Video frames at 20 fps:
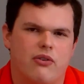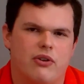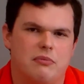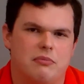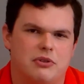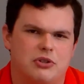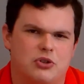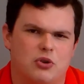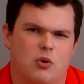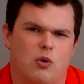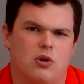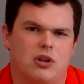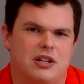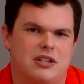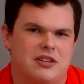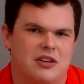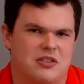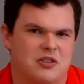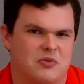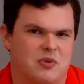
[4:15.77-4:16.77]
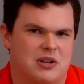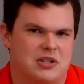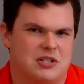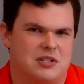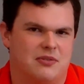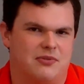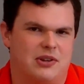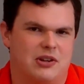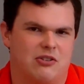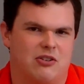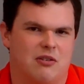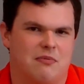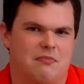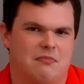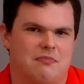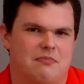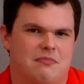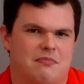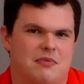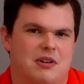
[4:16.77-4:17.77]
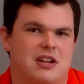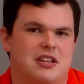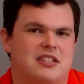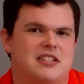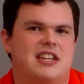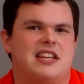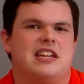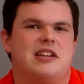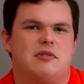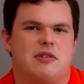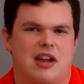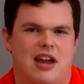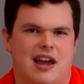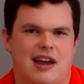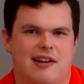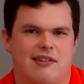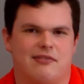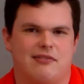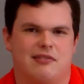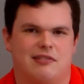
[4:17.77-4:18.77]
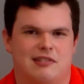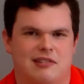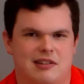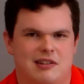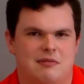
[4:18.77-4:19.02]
of a majority than the rest of Europe continued to have